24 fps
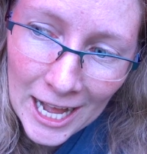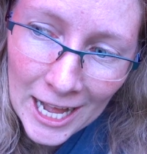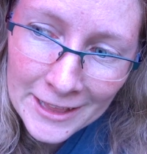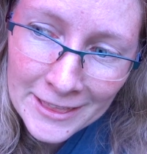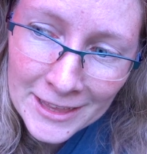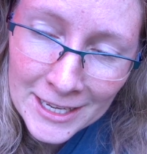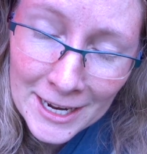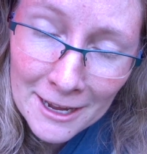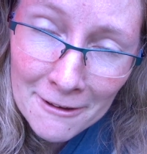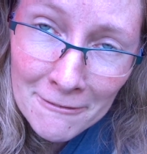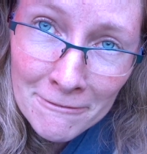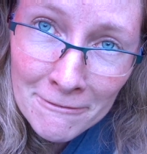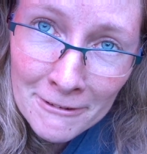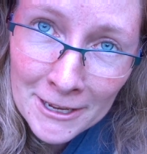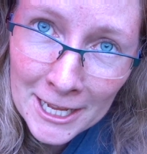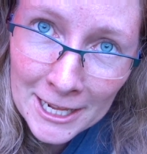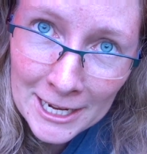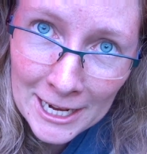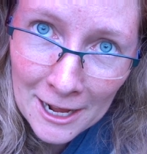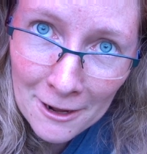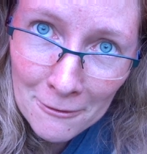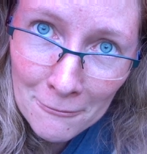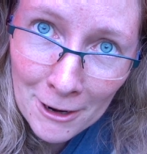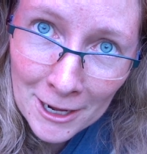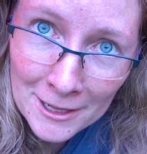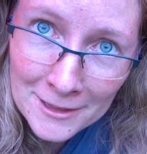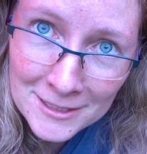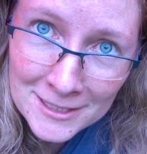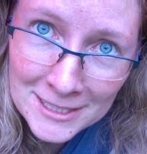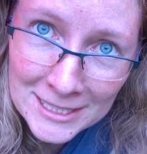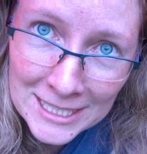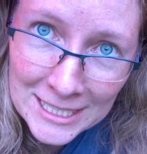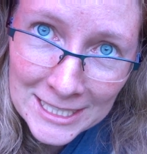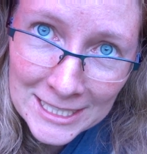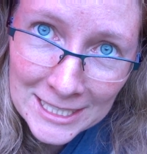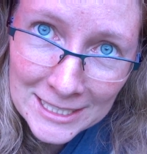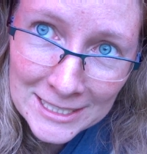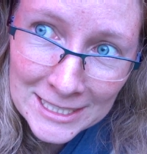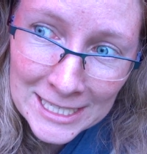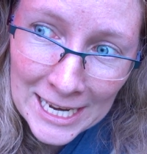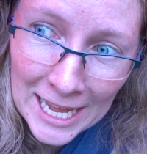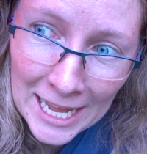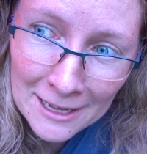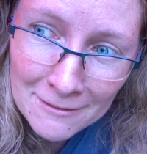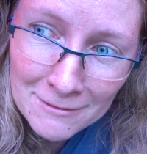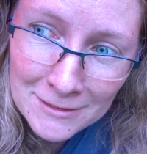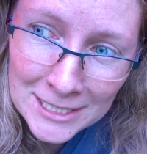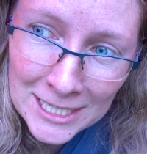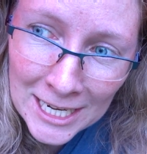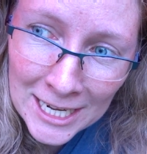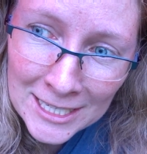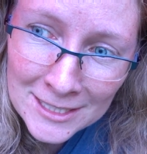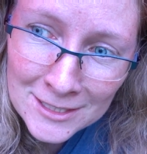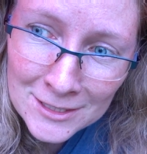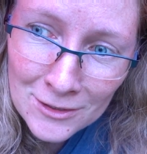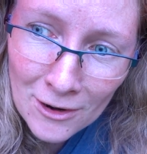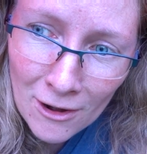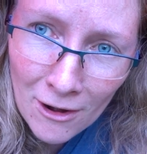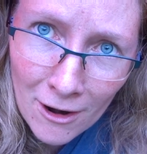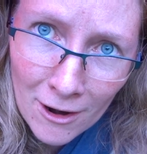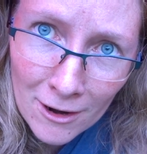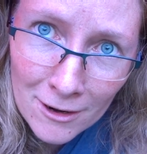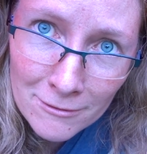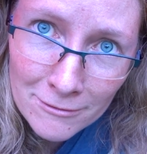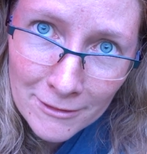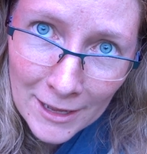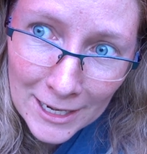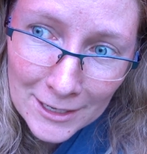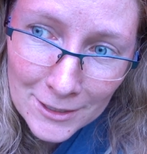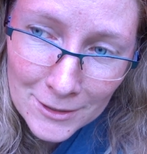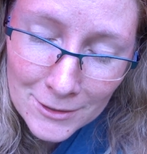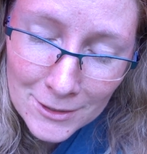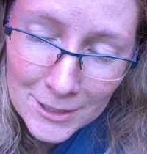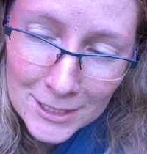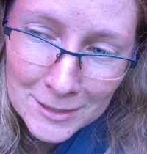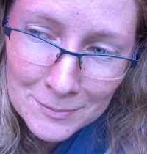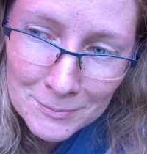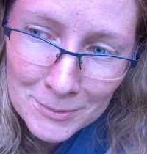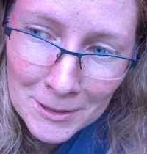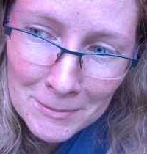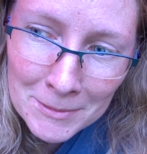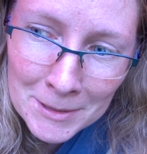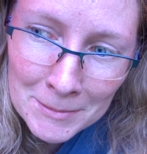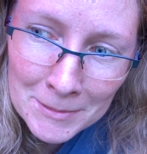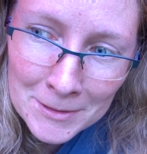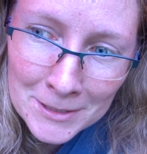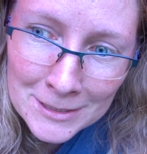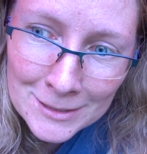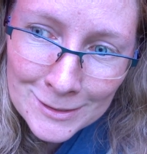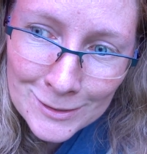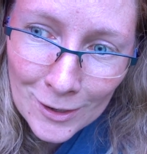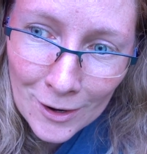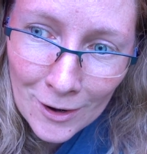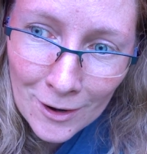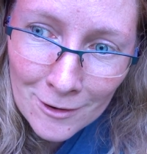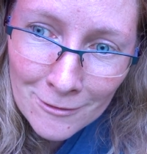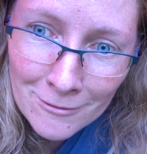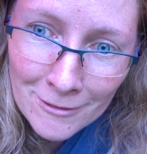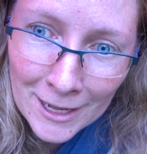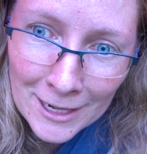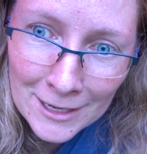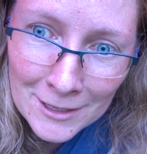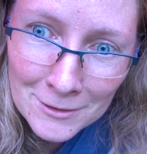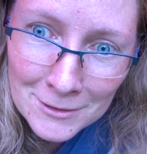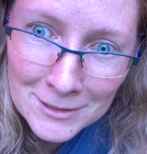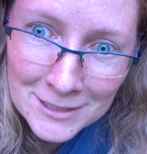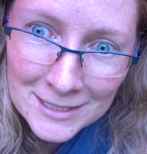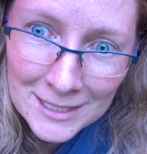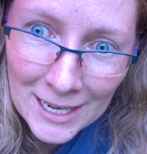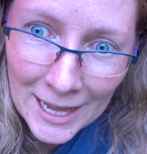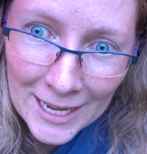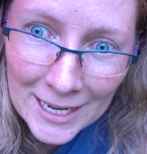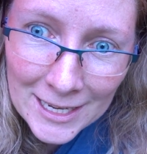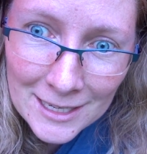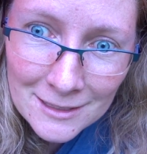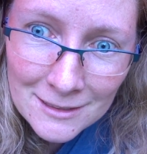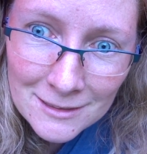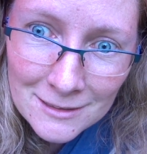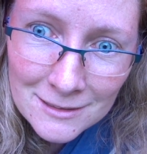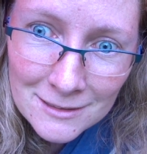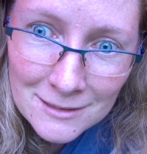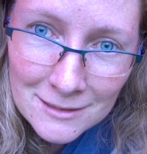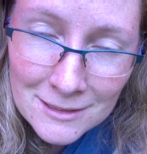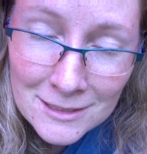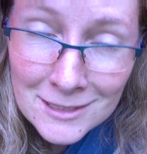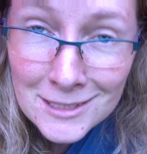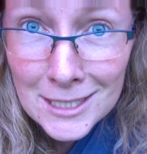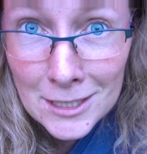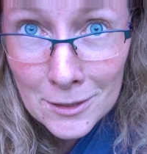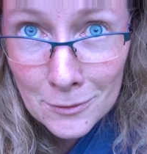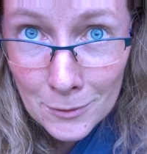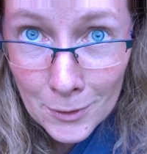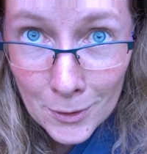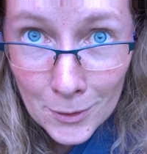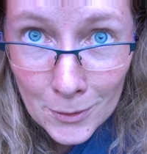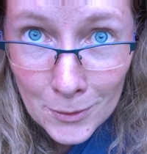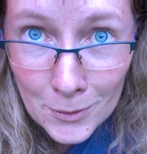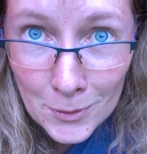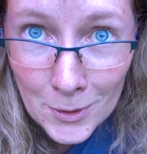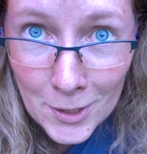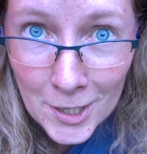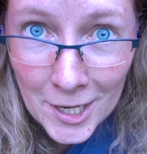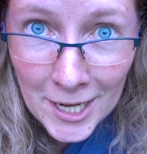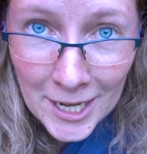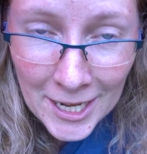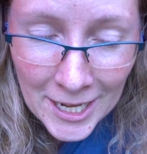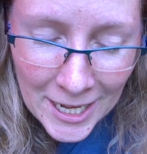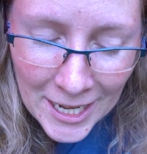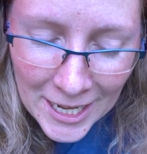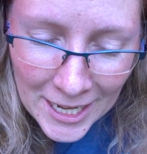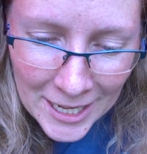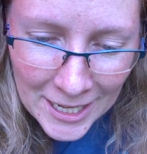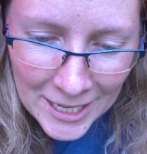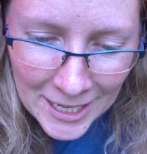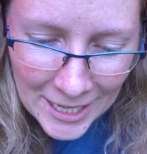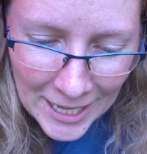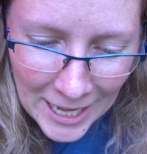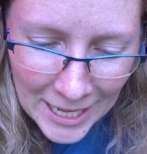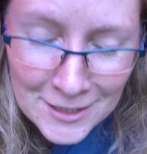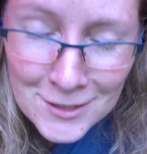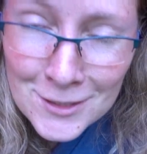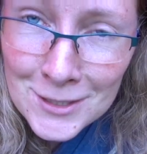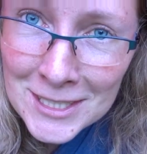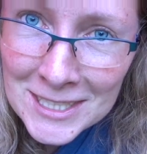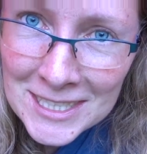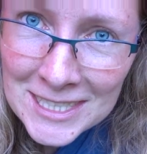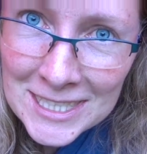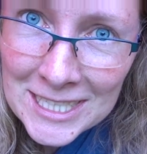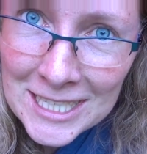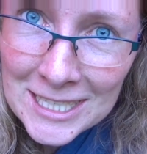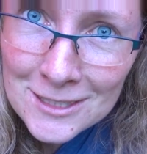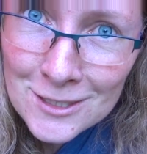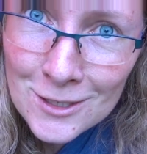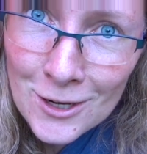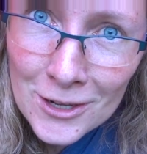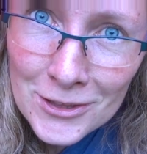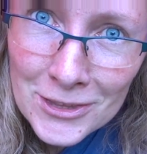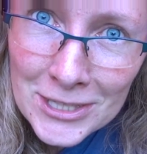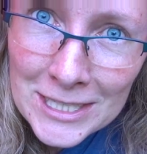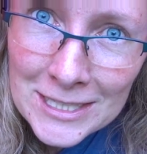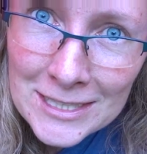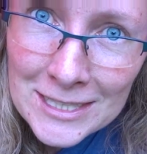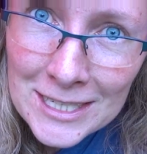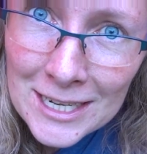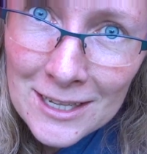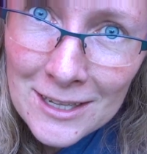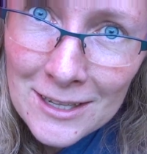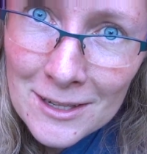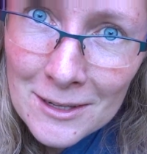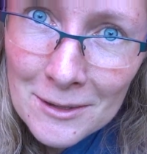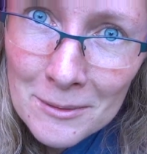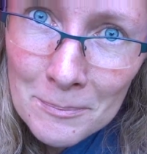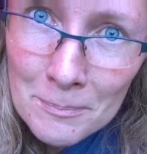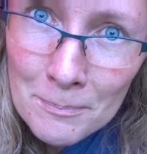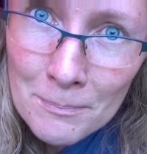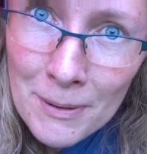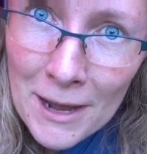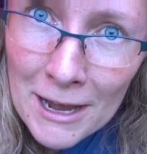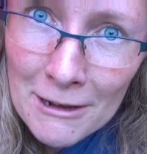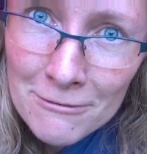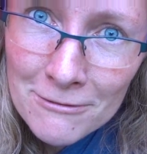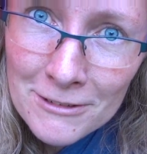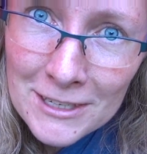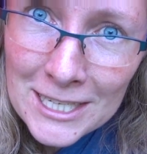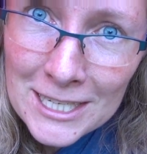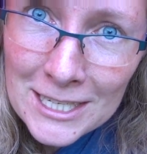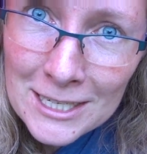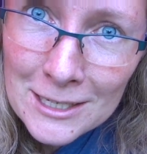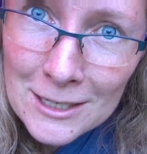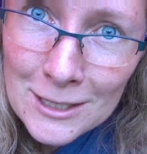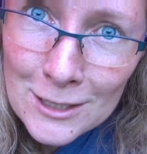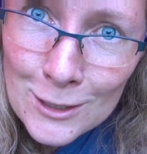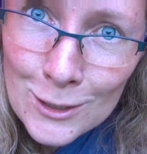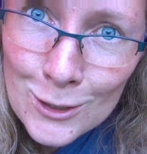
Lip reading: I think I've figured out why this thing doesn't advertise an R value. It's probably because its R value is like 0. As you can see, it's got these little puffy